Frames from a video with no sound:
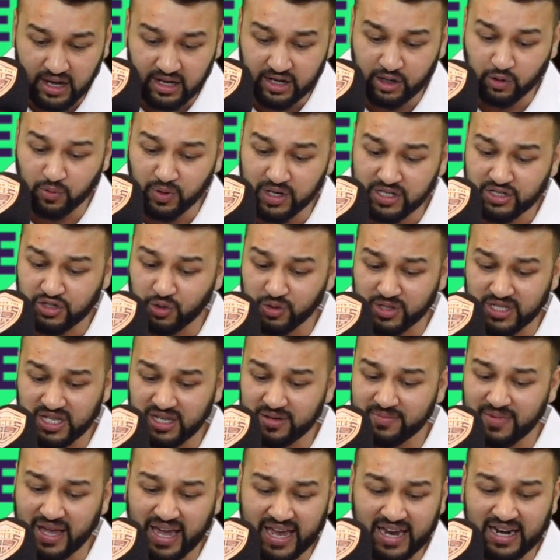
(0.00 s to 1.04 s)
The rest of your
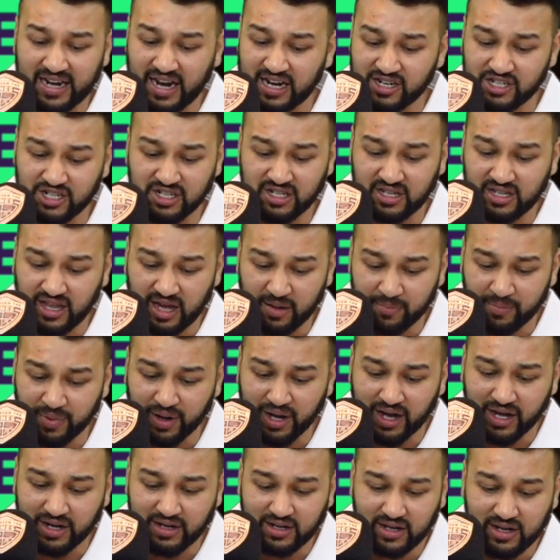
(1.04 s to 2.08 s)
team ain't actually that
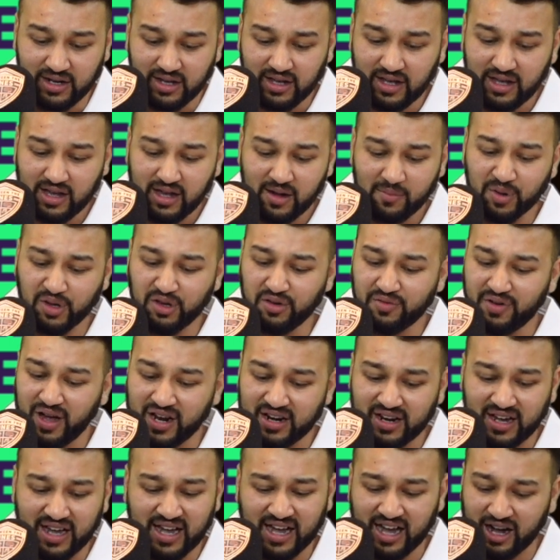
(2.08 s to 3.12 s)
bad, but you've
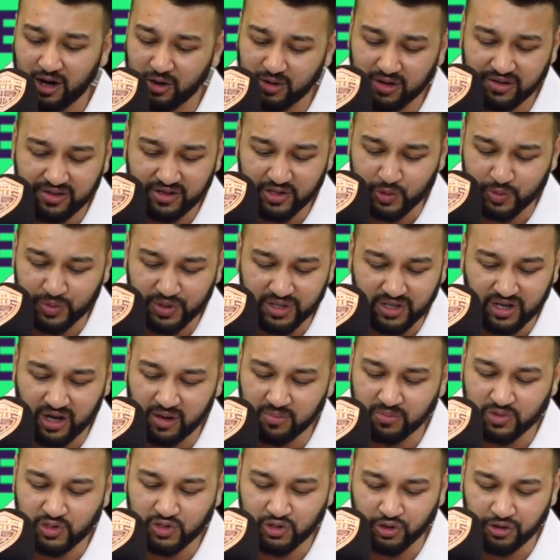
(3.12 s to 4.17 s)
had a howler this week.
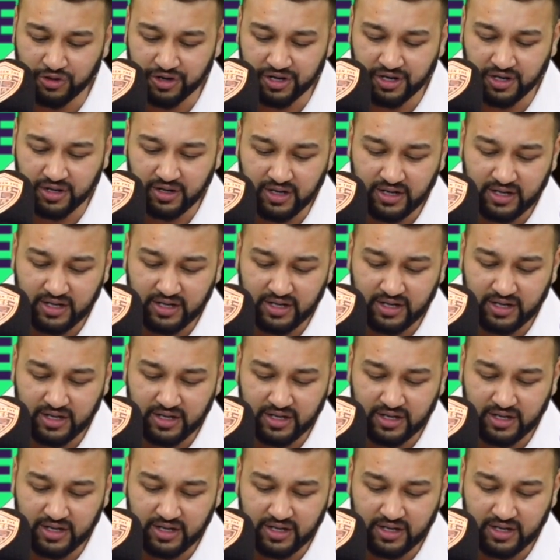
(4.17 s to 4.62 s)
I'm sorry.